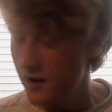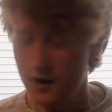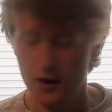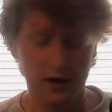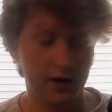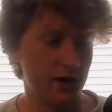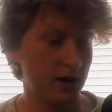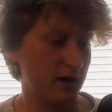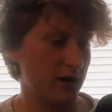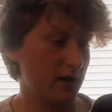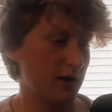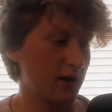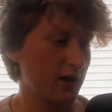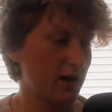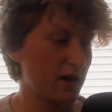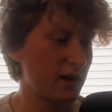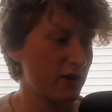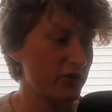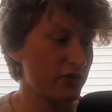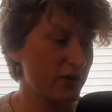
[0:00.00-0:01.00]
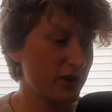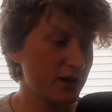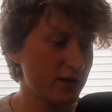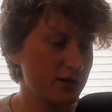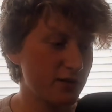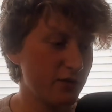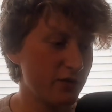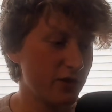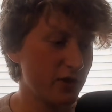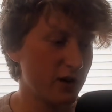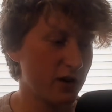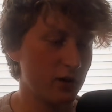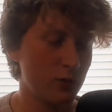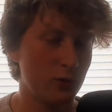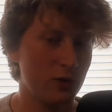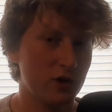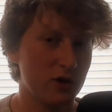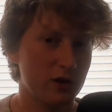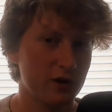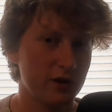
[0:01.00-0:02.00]
hey, and I gotta drink some fucking
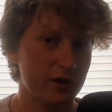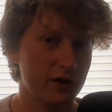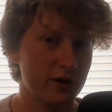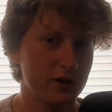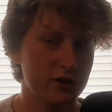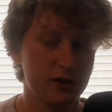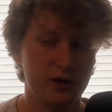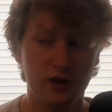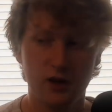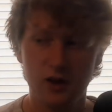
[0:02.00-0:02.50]
water, dude.